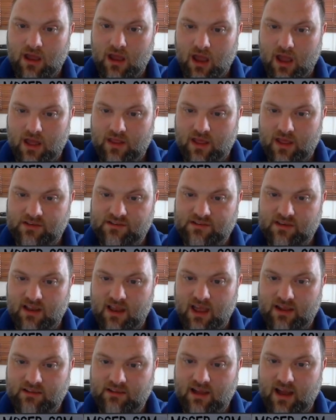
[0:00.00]
and then
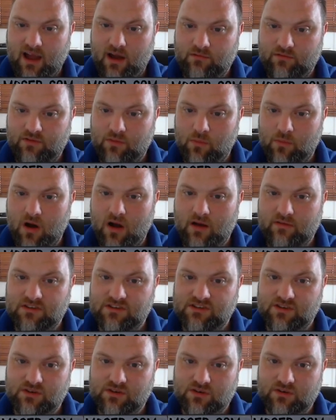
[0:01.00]
select down from whatever
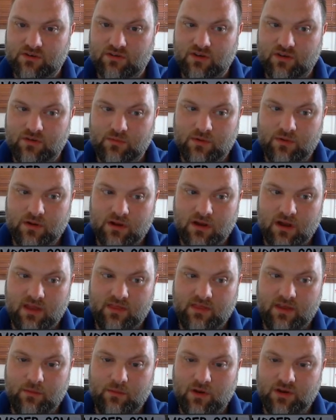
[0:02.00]
talk group, and
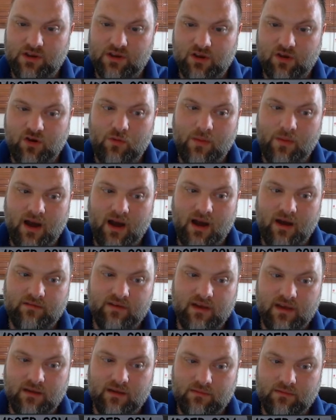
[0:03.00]
then when you come out of
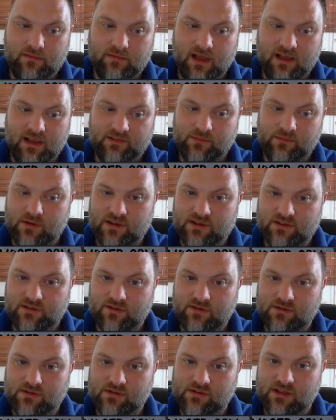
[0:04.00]
it, that's what it's
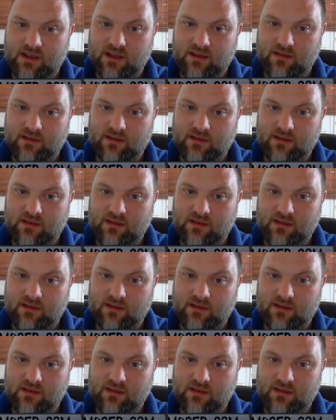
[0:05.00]
called it,